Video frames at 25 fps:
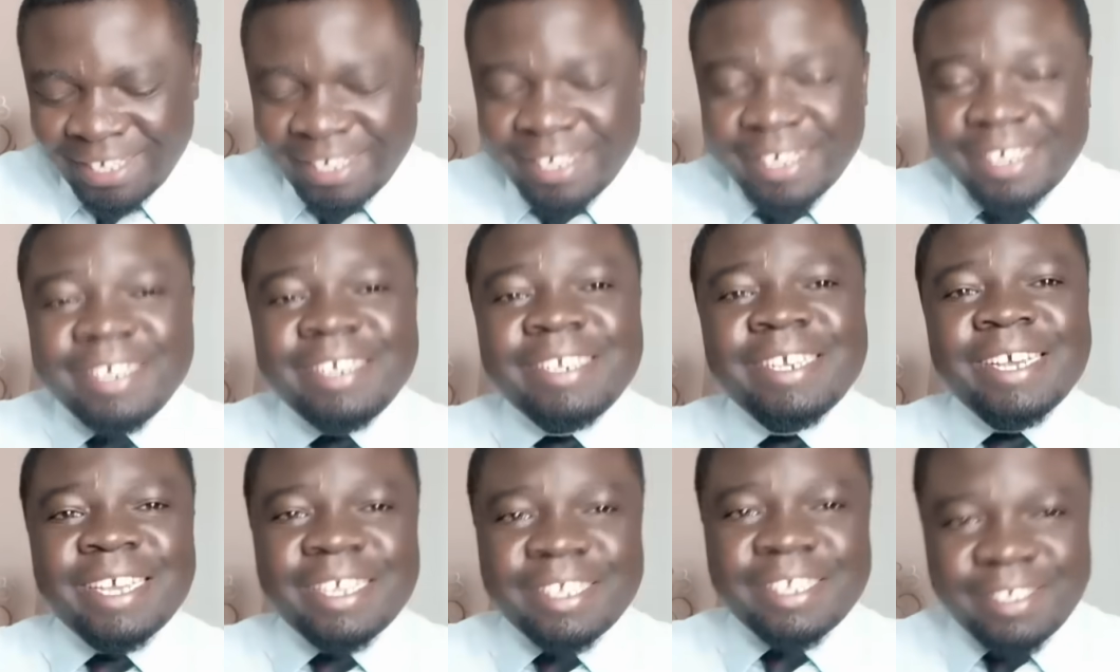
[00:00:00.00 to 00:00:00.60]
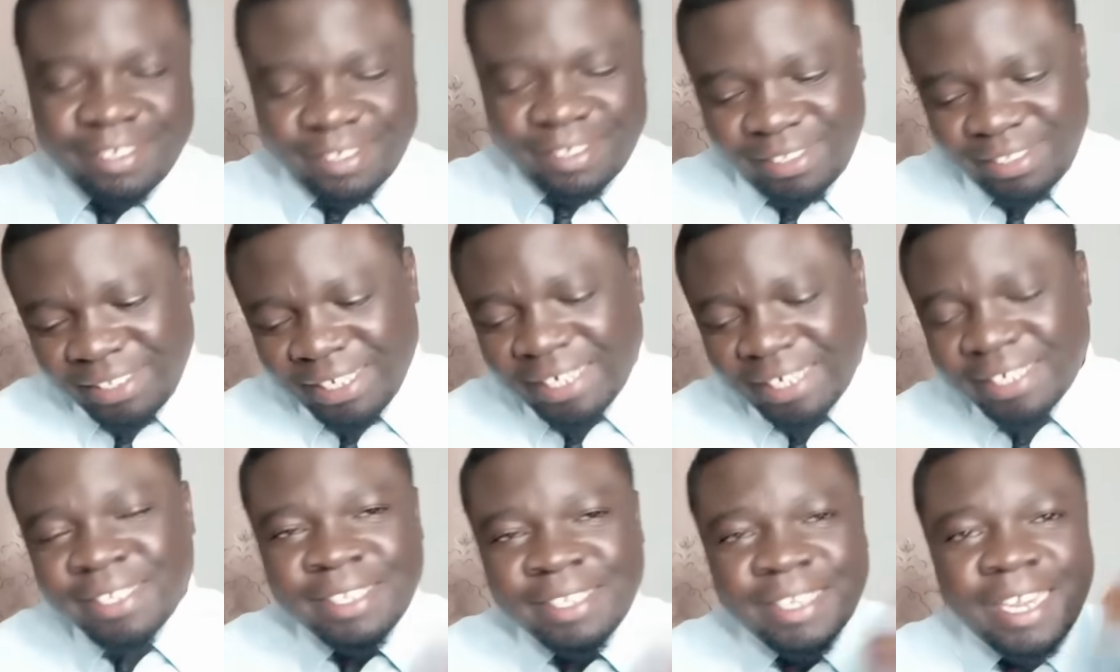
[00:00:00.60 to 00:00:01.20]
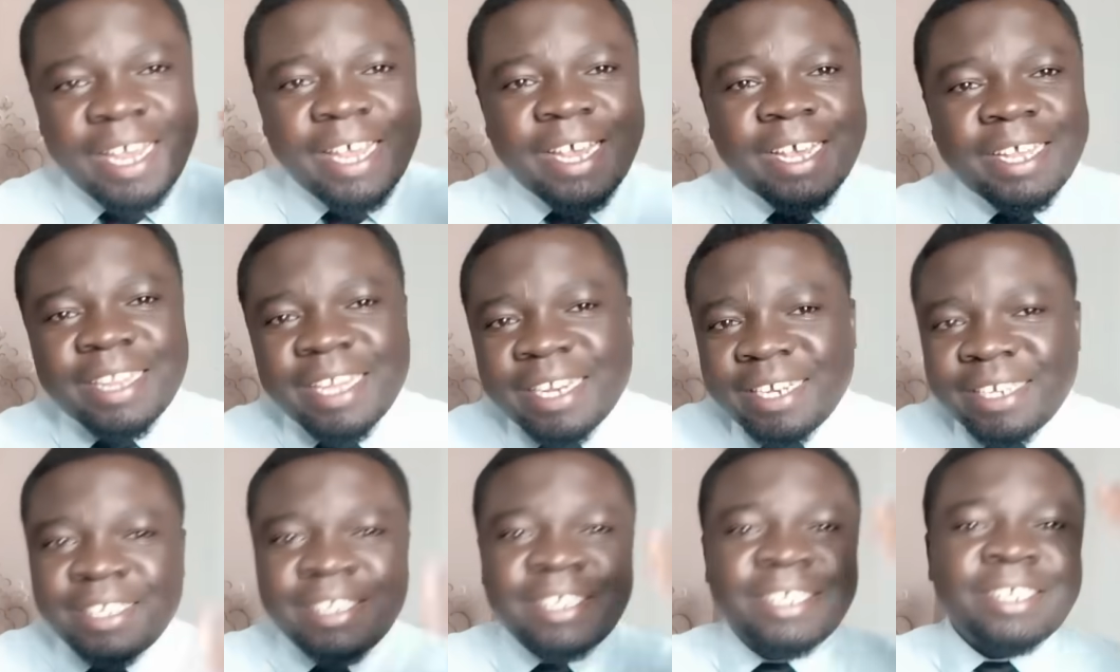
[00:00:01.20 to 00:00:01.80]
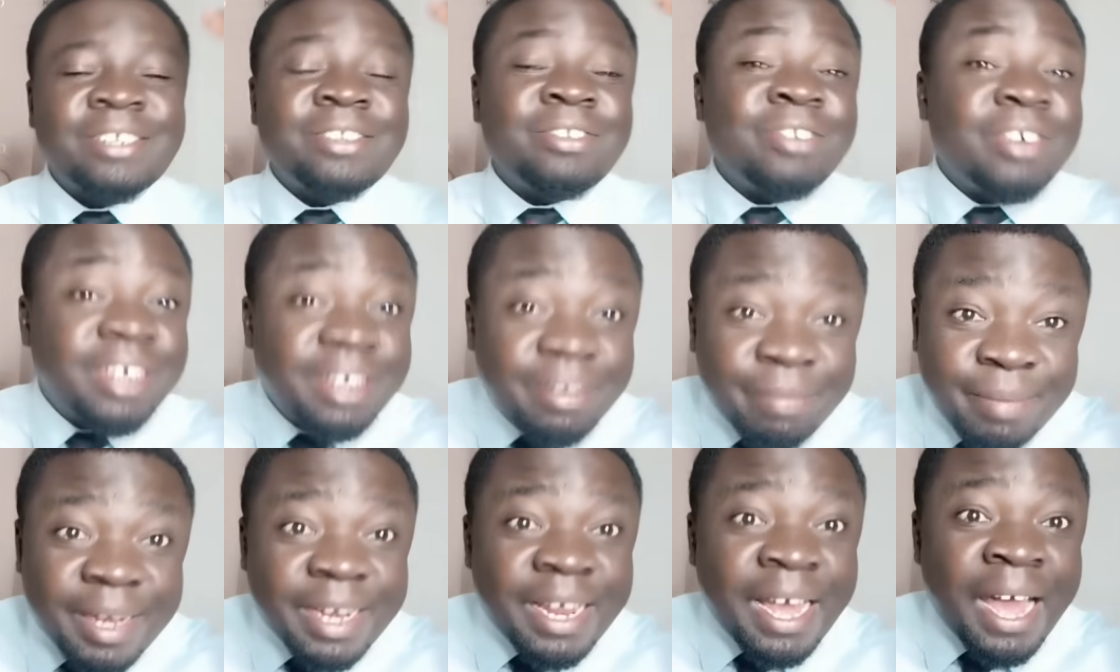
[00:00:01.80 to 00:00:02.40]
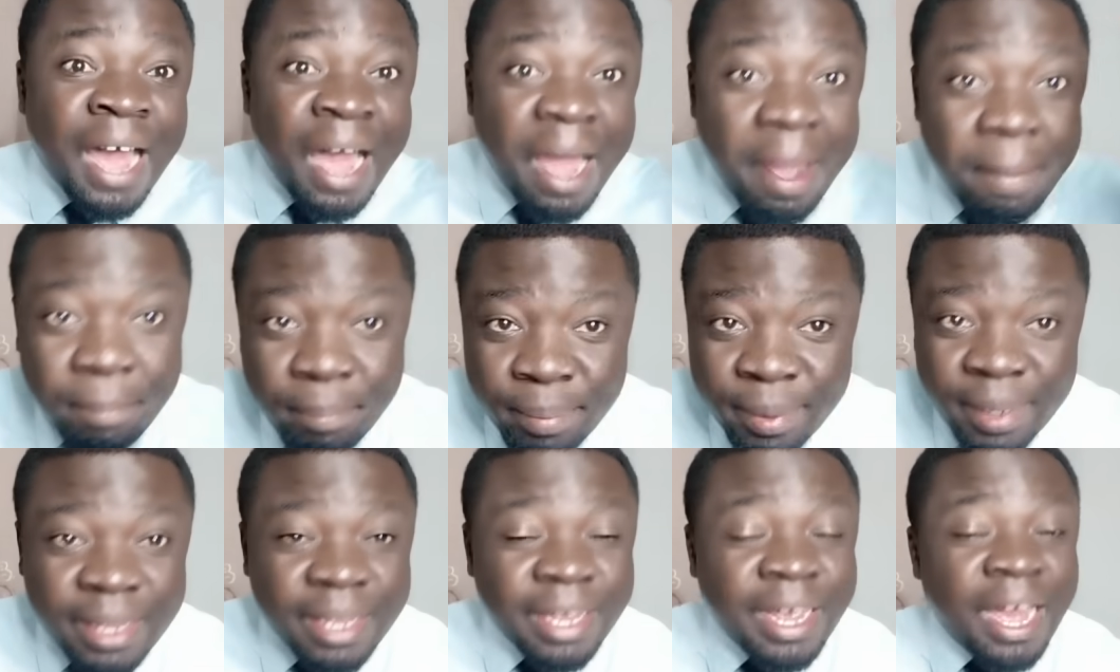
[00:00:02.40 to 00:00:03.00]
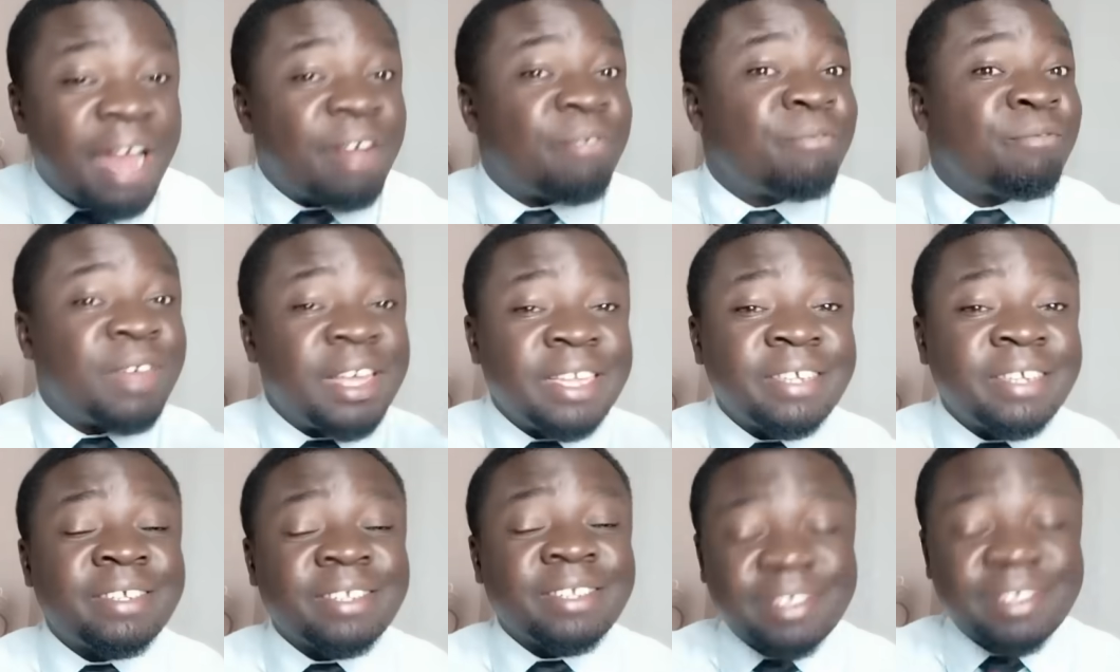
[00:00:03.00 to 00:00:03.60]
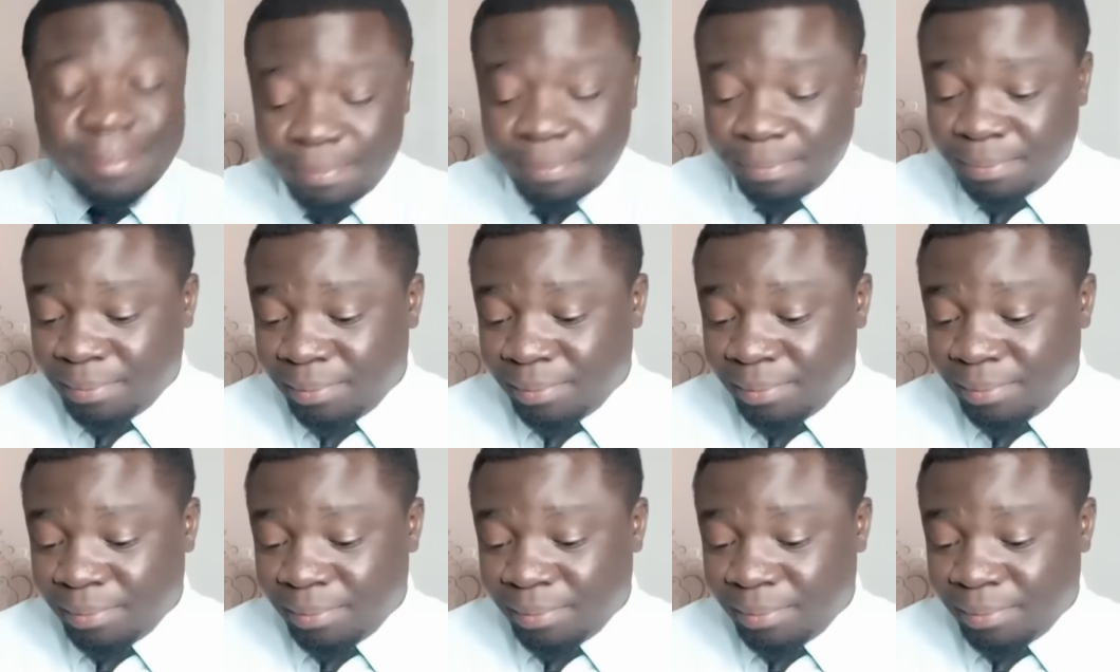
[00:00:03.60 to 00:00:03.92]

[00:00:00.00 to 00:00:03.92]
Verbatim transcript: Yes, they're saying that she's not even happy. Her face